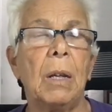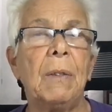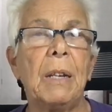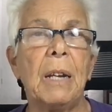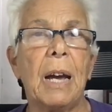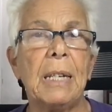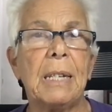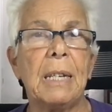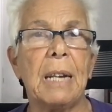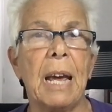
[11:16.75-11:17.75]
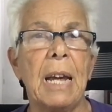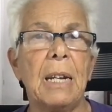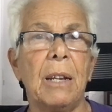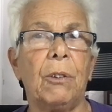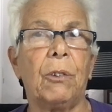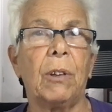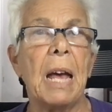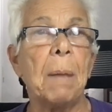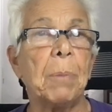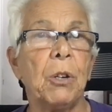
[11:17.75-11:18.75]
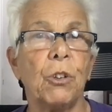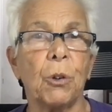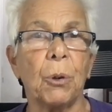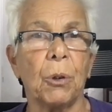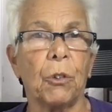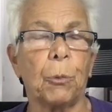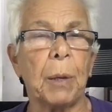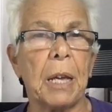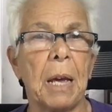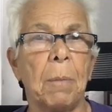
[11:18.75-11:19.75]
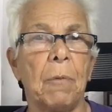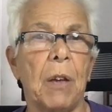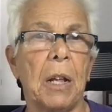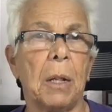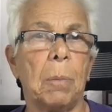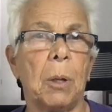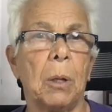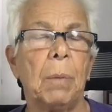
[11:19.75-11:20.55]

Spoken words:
In the 1980s, epidurals became available